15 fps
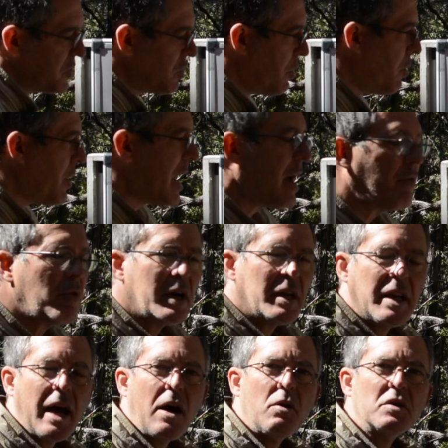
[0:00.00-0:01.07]
So what we have
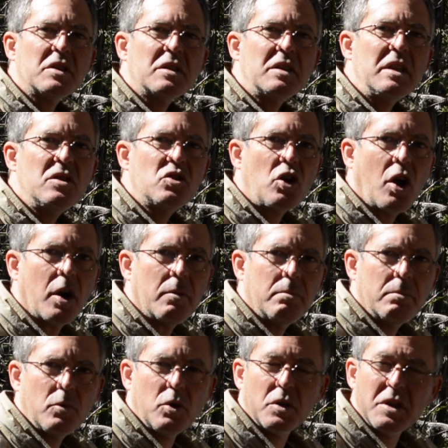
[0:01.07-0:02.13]
right now is a T-chart,
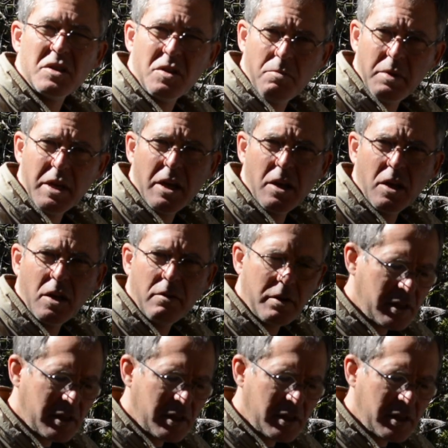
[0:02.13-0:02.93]
or at least the beginning